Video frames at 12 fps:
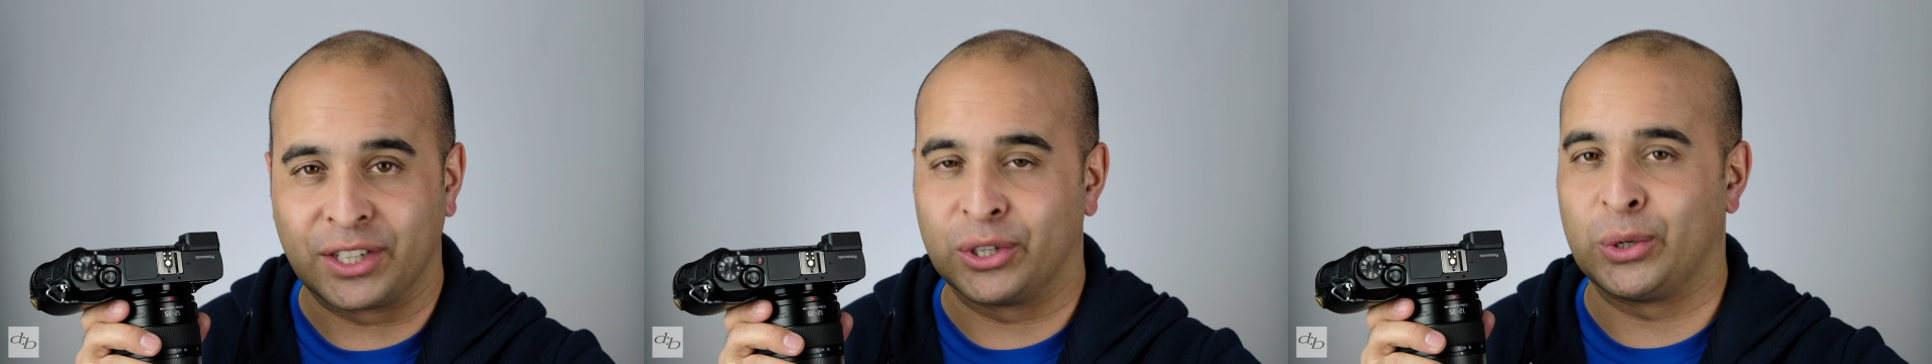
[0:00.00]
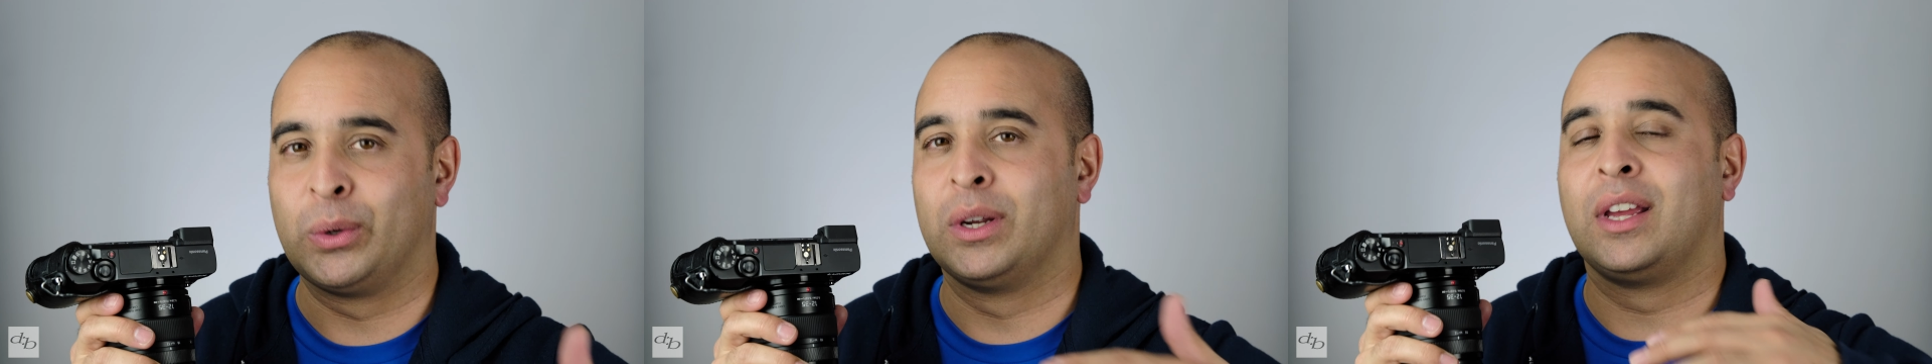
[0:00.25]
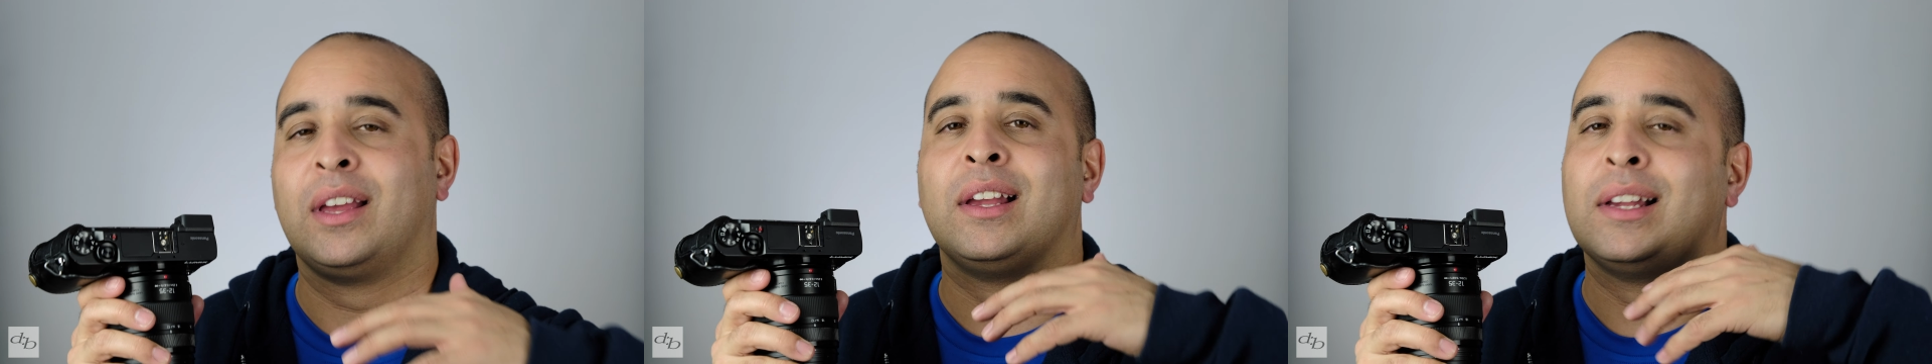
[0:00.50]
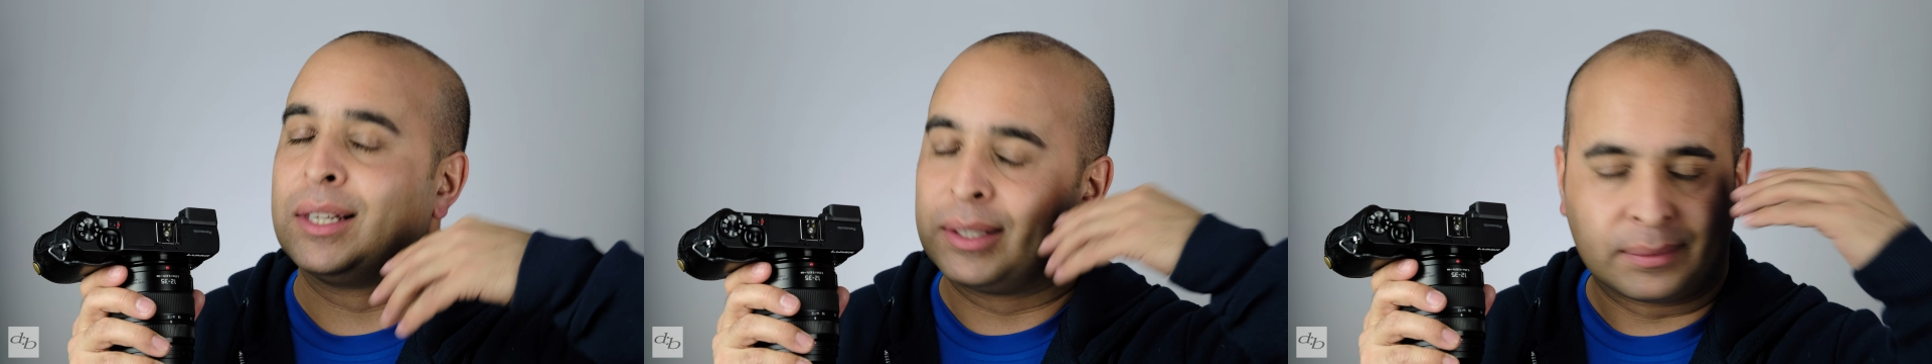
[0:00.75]
you,
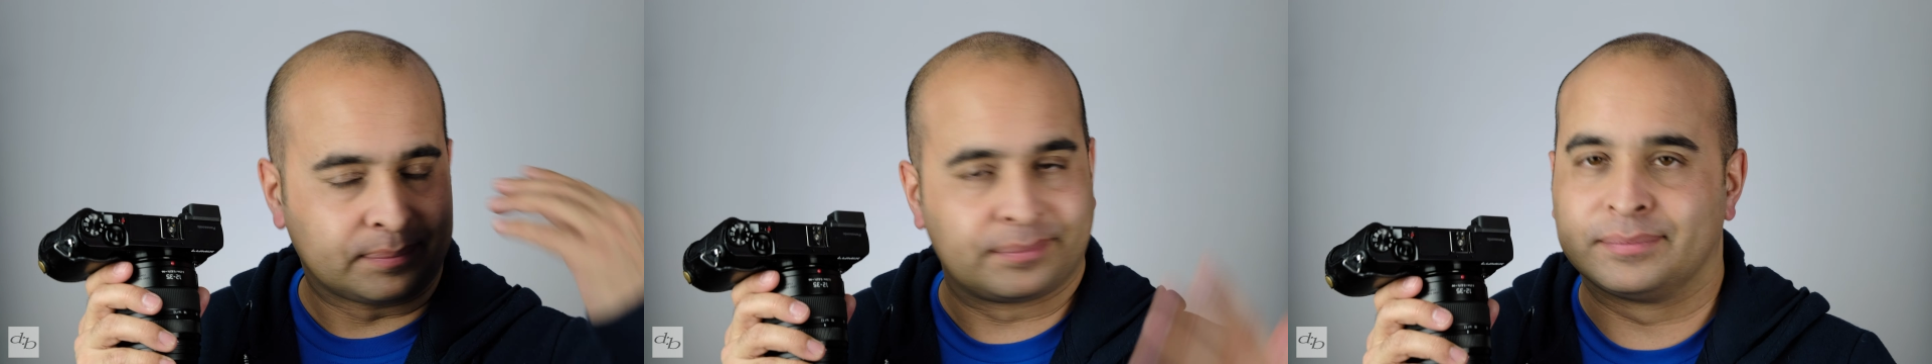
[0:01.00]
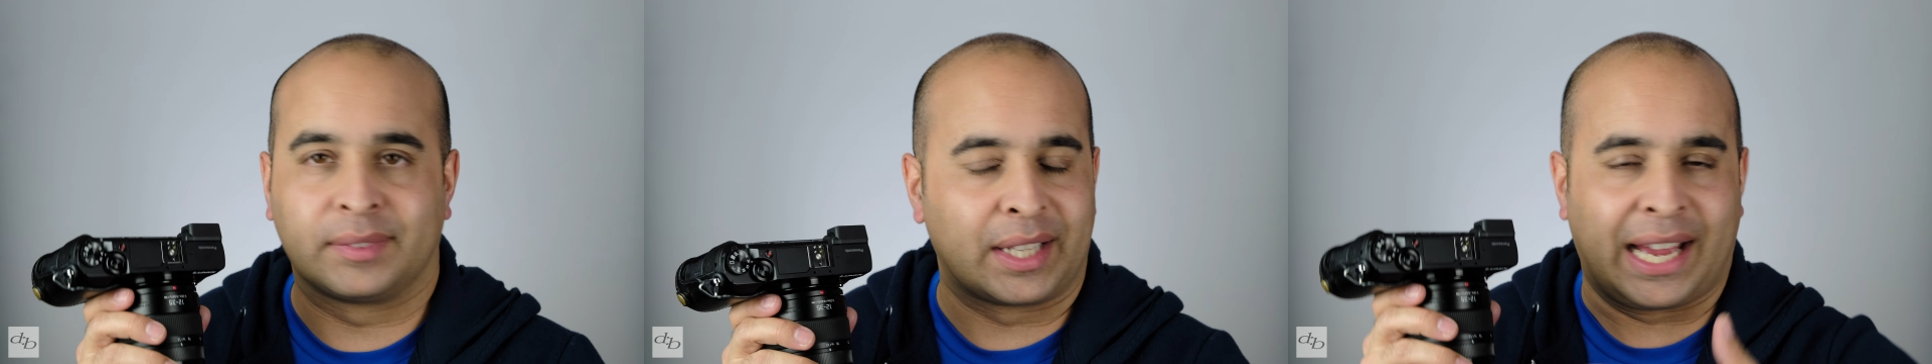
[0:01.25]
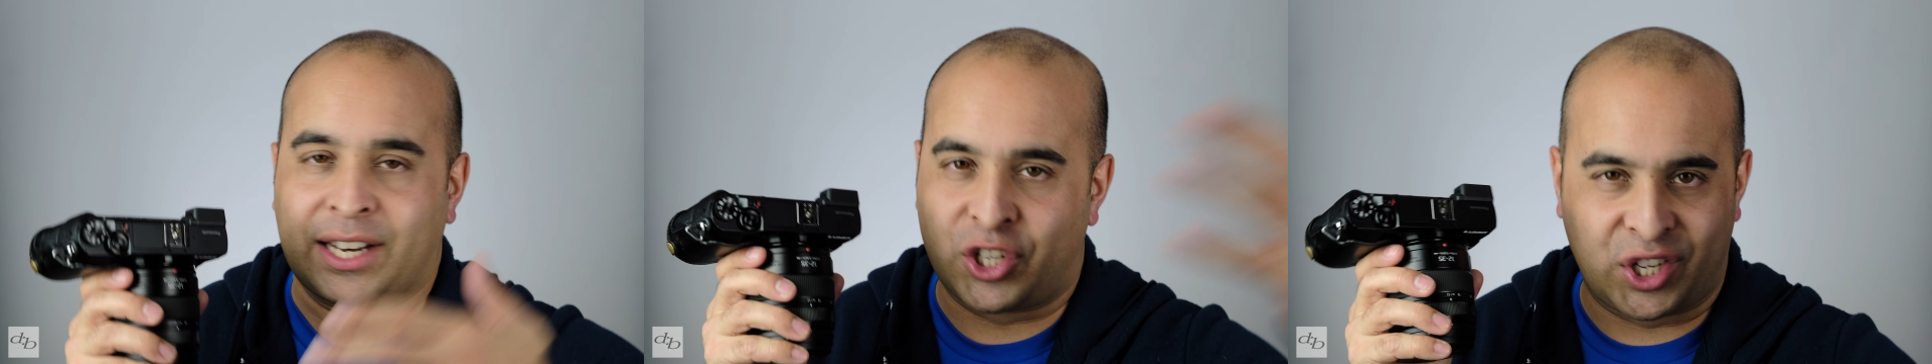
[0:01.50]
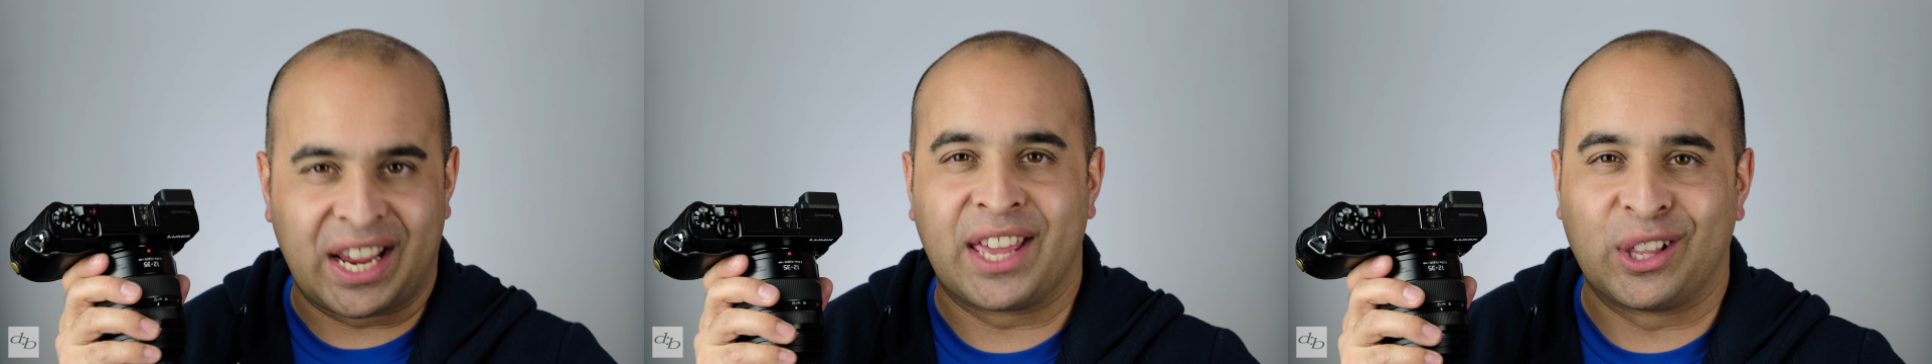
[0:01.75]
and
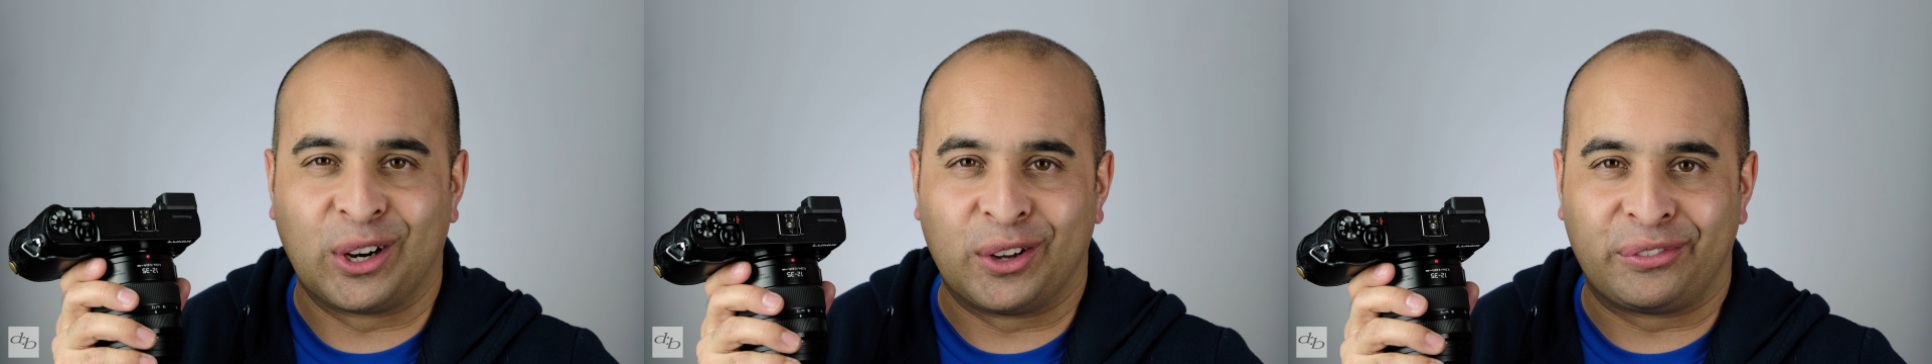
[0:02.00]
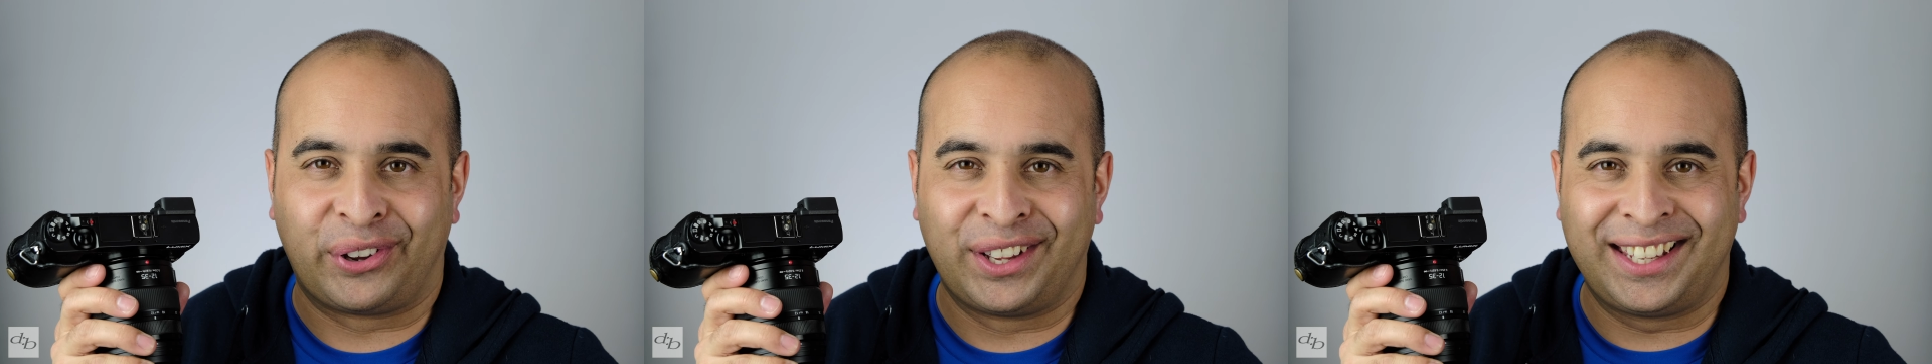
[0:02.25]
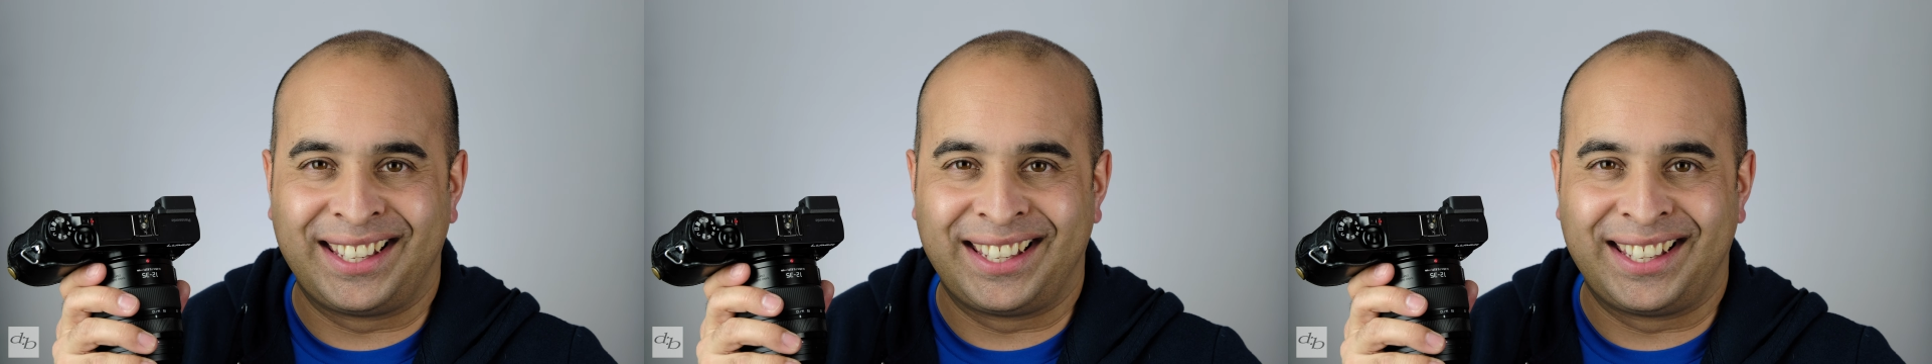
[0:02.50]
share the love.